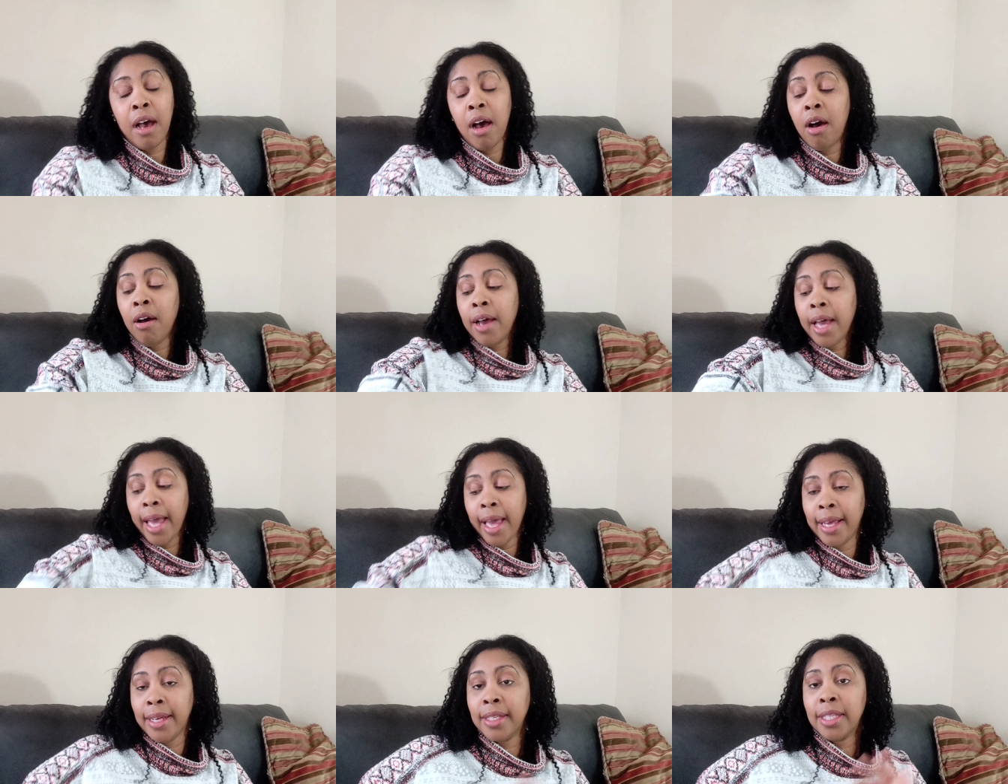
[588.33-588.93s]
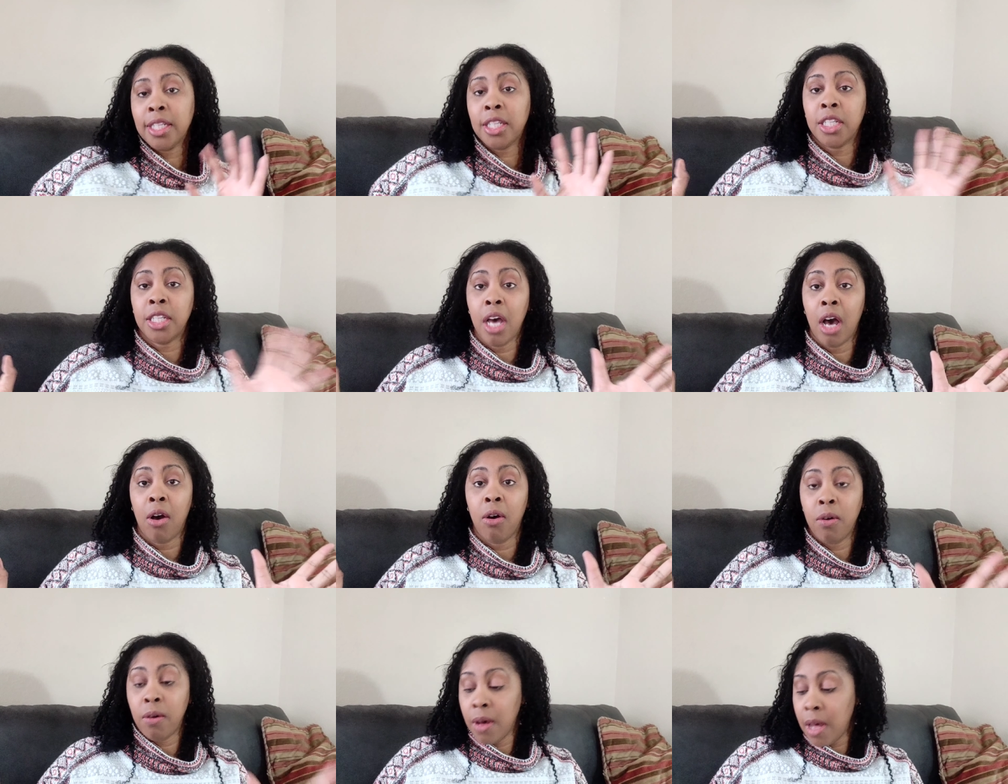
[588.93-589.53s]
Okay,
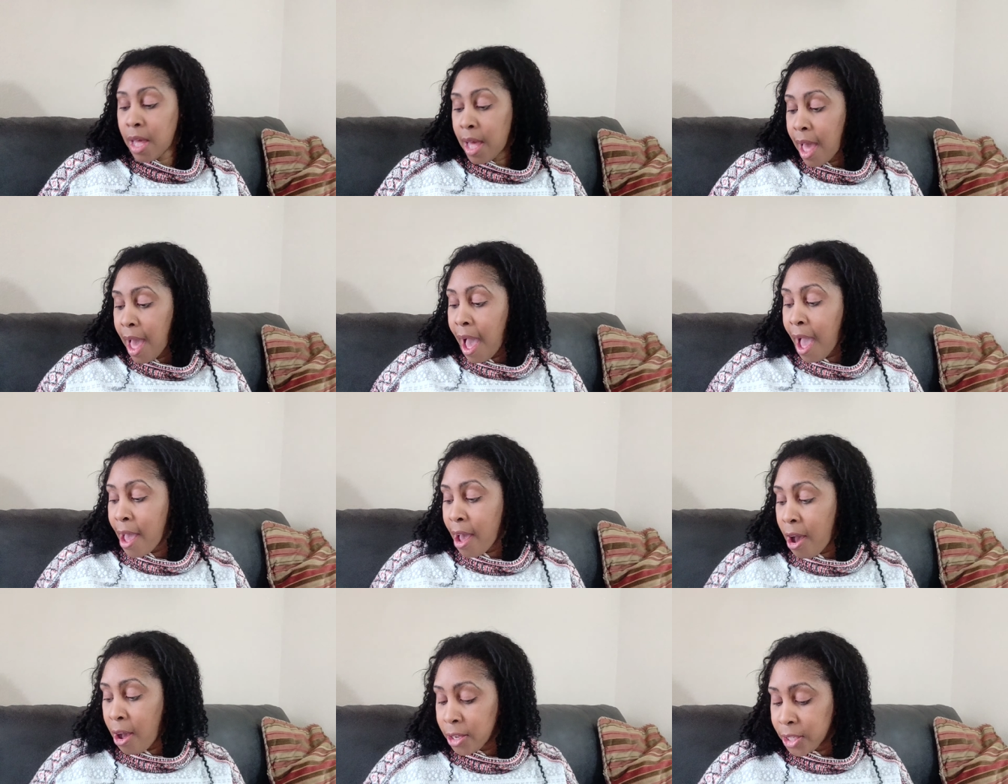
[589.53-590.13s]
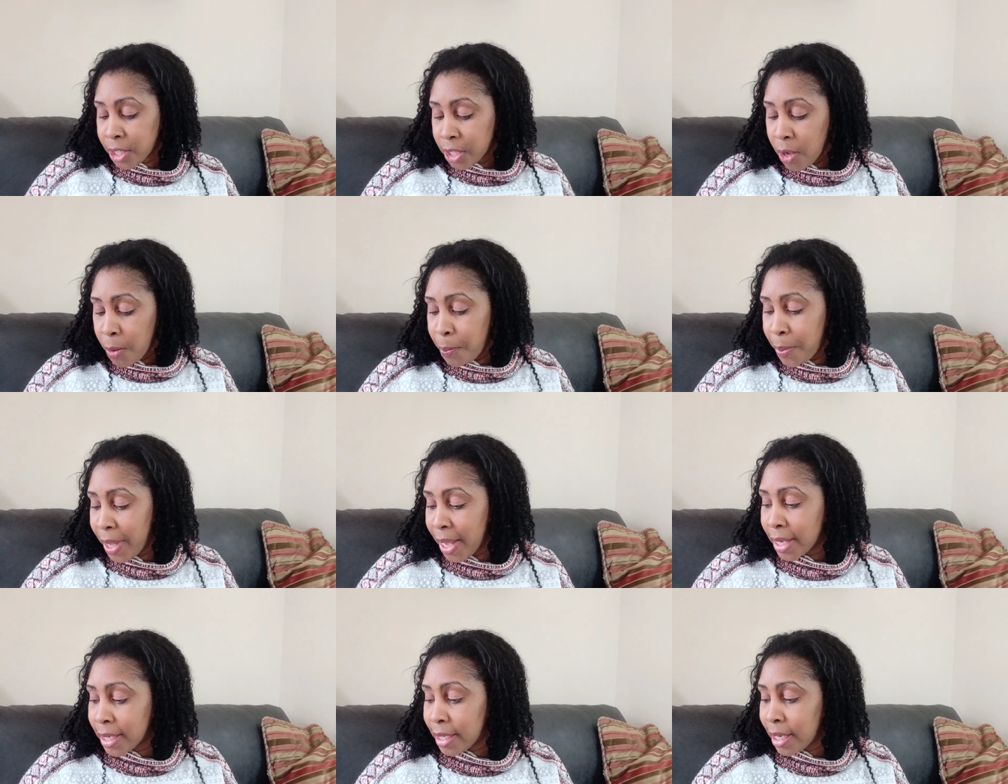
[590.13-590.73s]
so I also
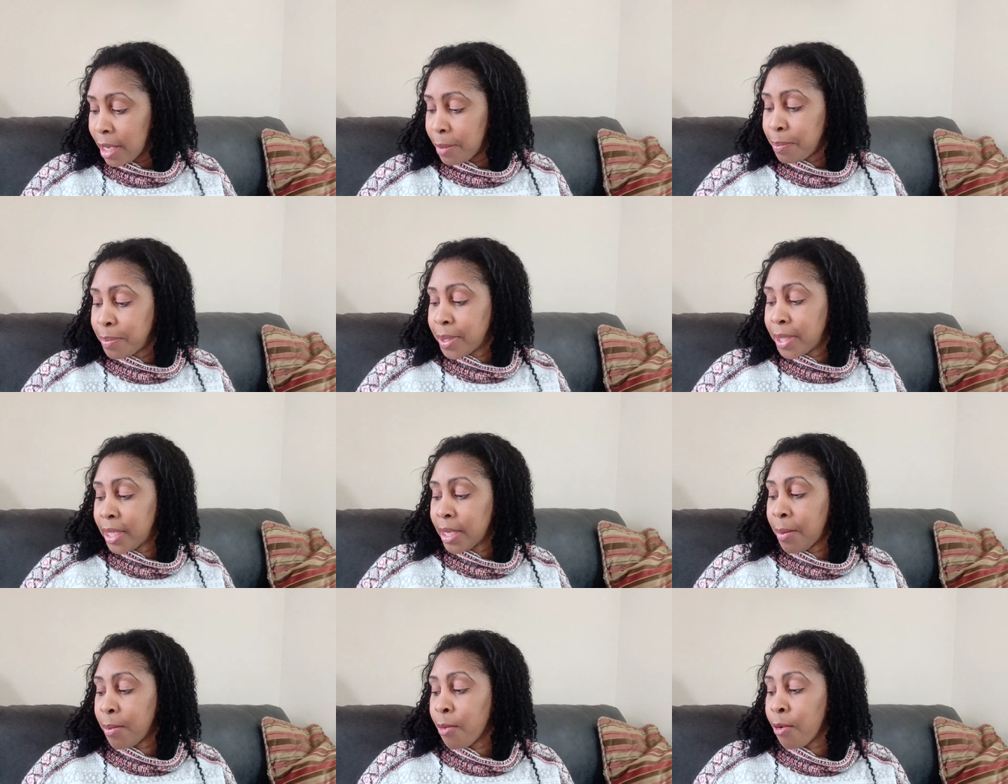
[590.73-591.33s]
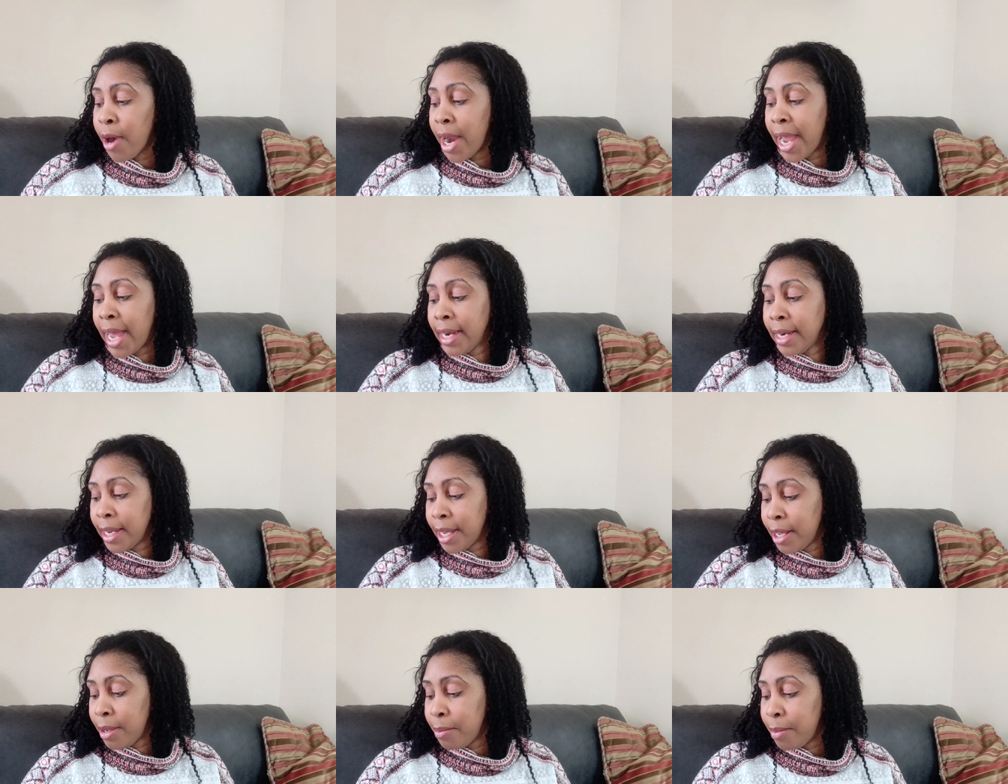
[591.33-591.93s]
picked up some
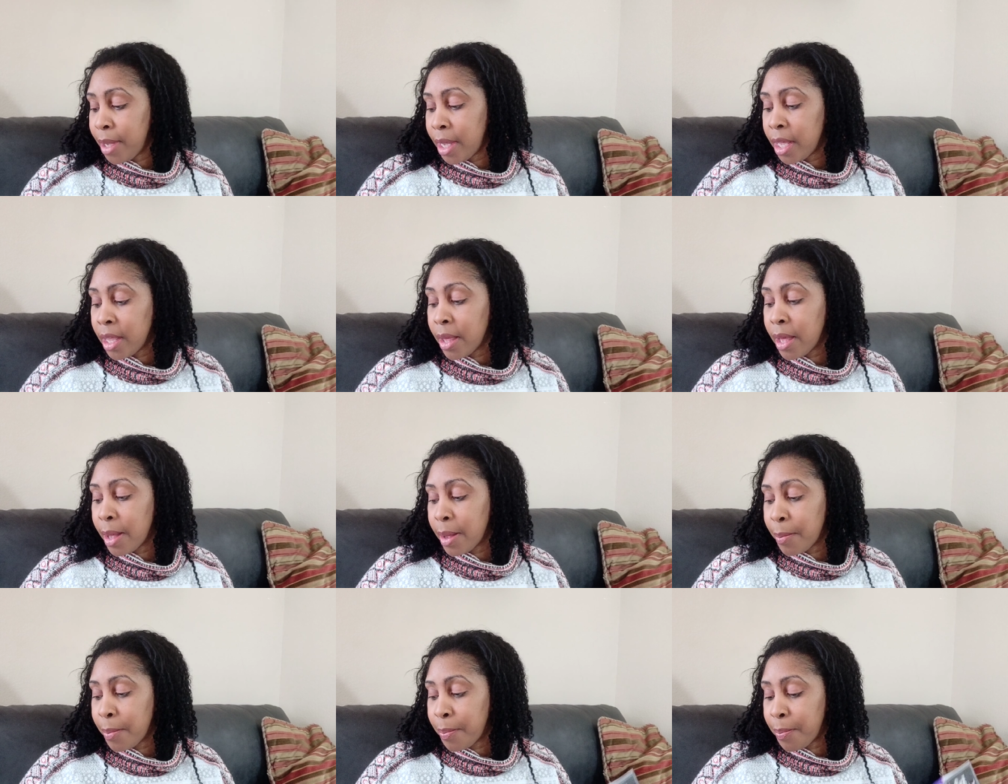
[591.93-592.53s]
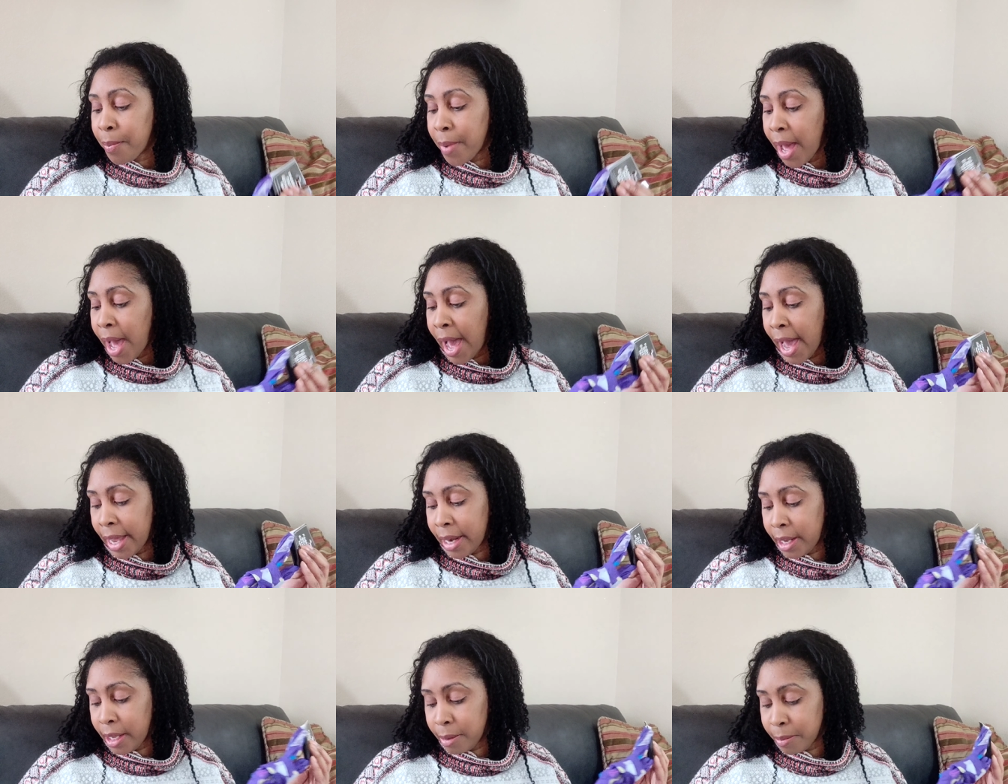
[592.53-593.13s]
random
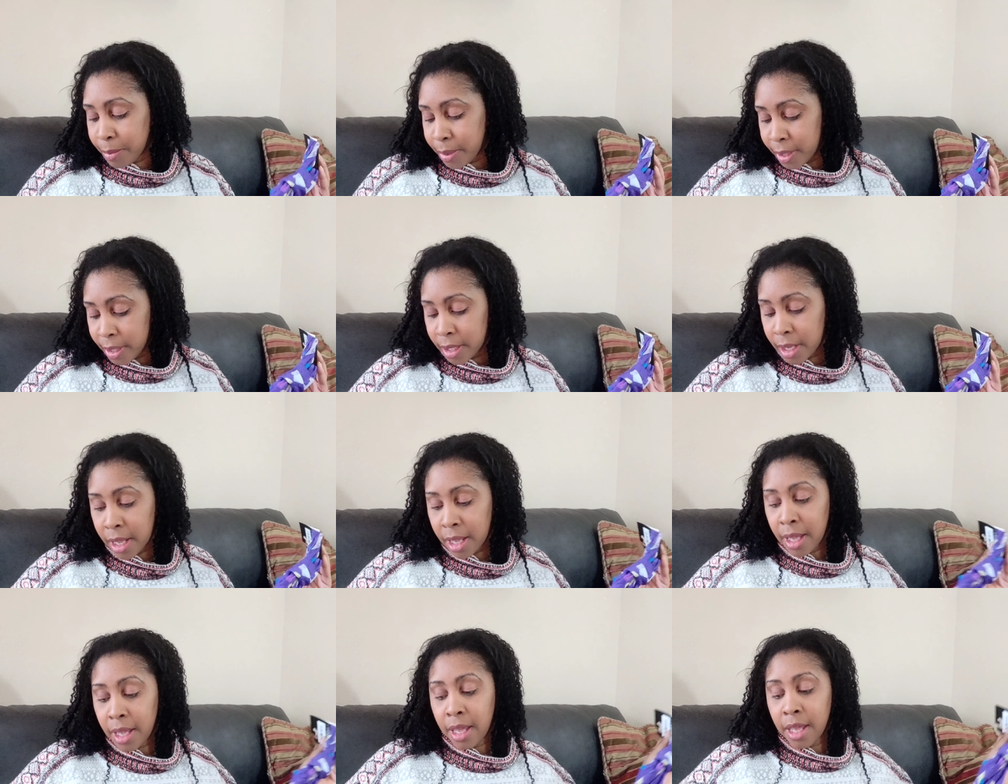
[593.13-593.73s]
items.